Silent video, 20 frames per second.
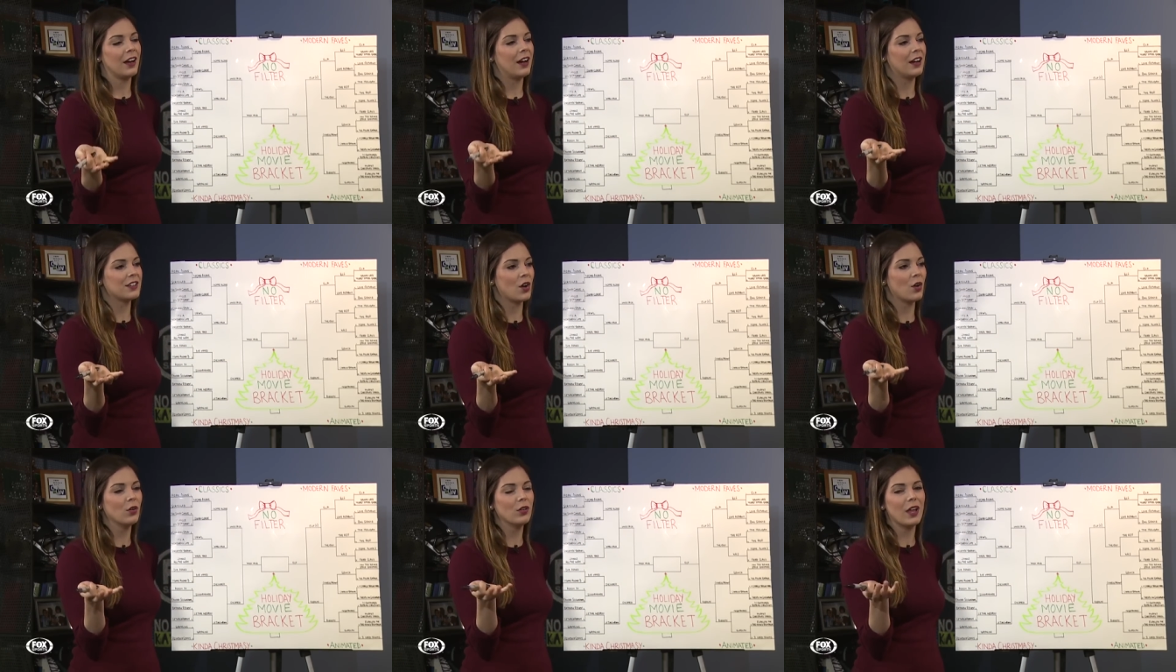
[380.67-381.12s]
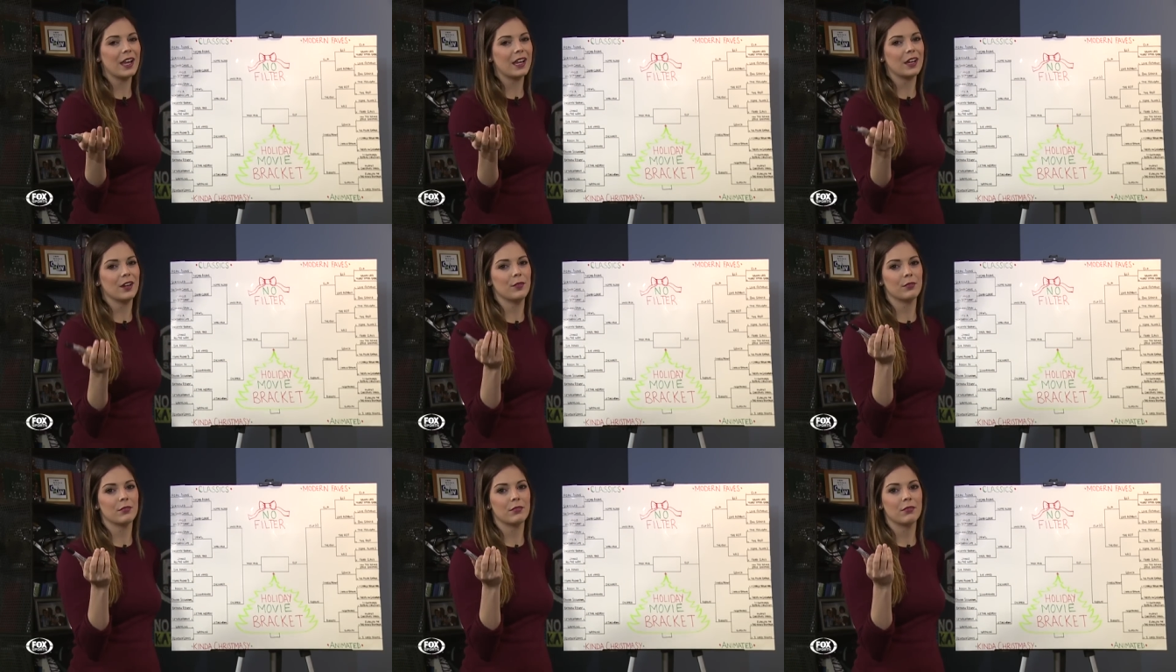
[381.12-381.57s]
I don't like
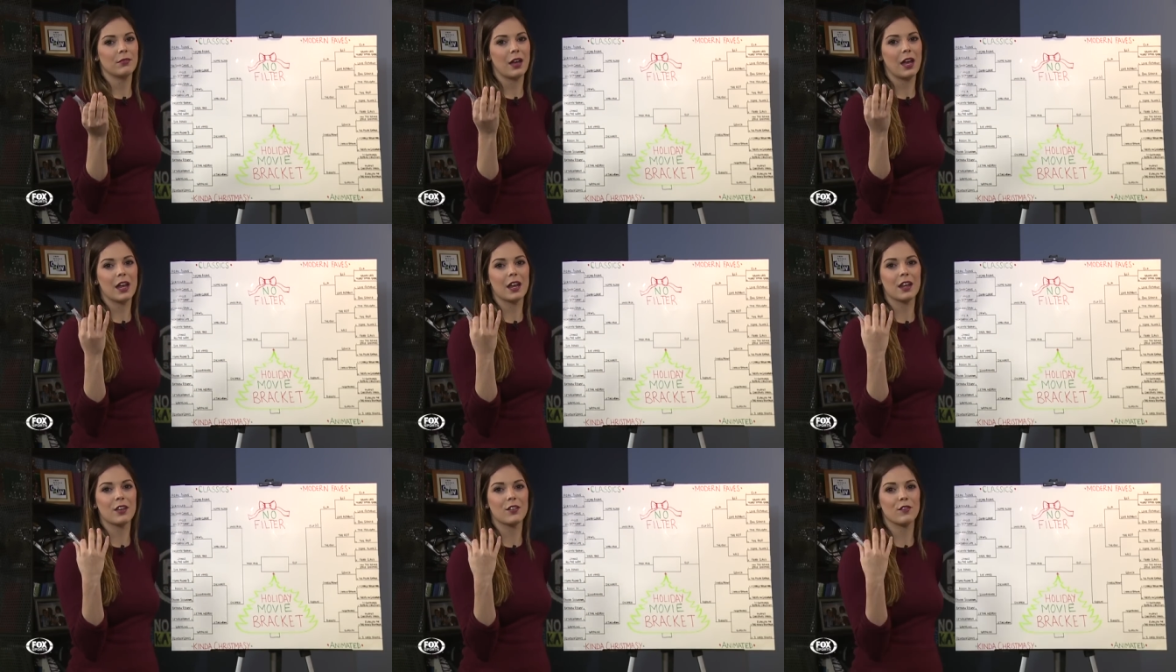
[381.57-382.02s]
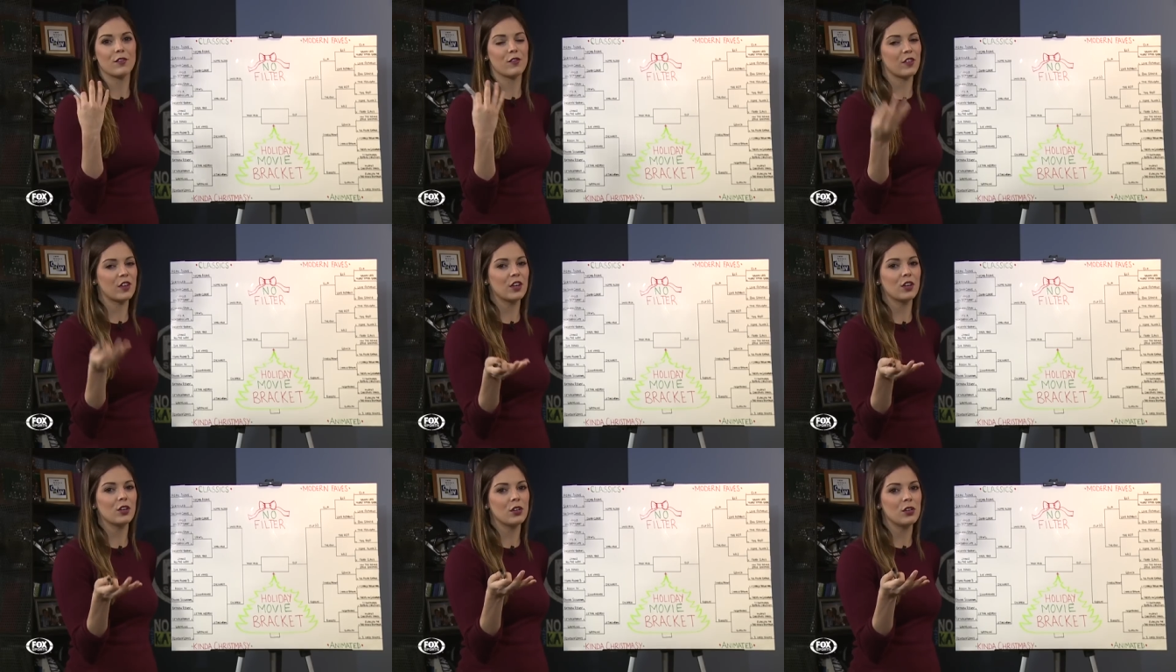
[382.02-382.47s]
him. I didn't
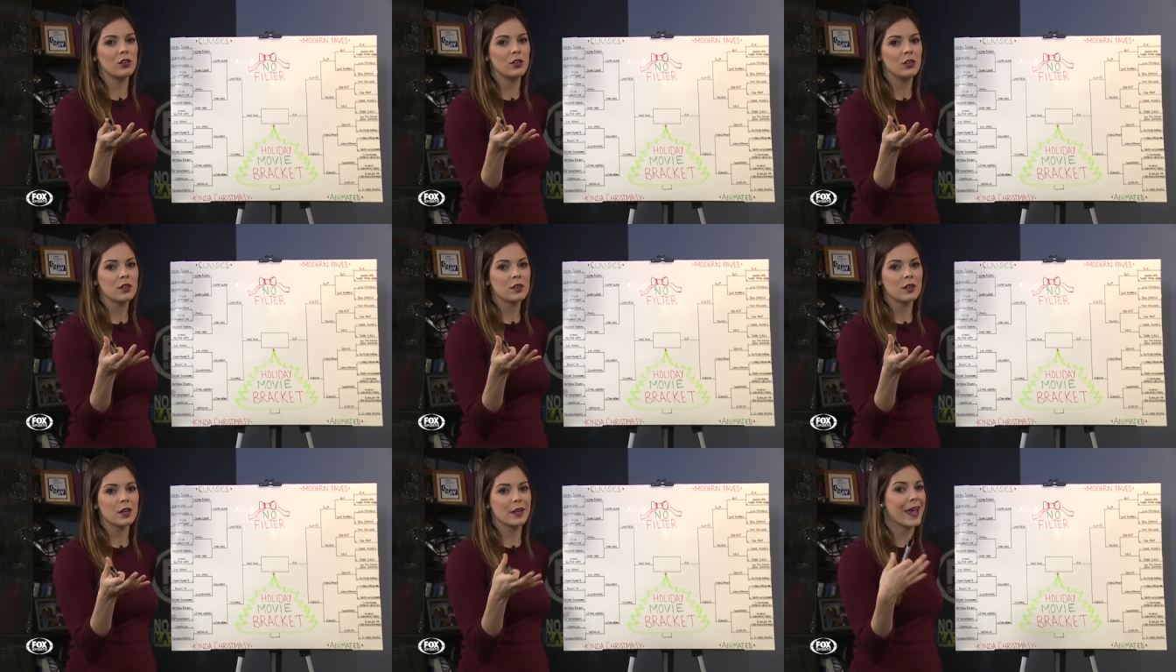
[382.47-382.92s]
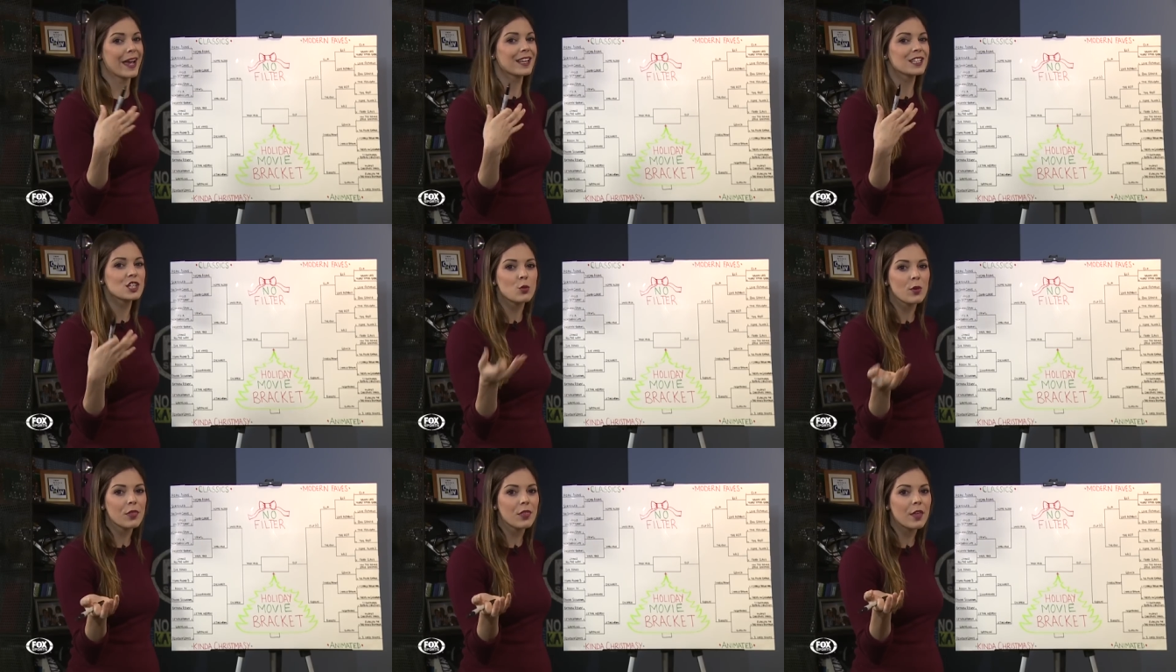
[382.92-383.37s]
feel
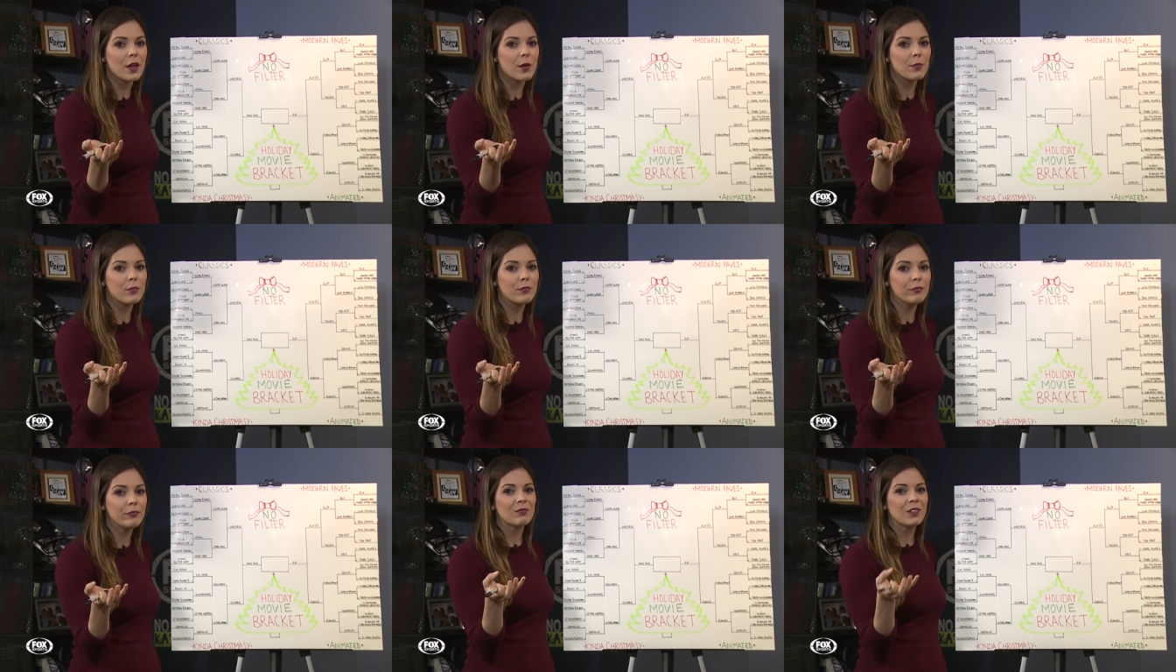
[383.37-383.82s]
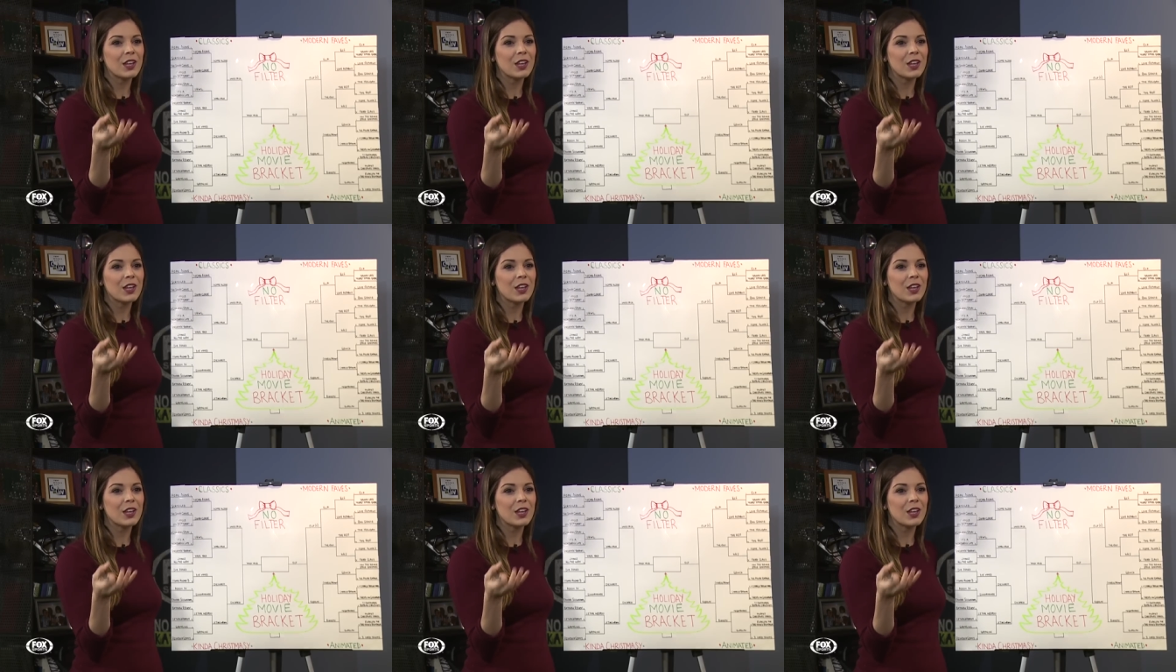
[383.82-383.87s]
connected with him.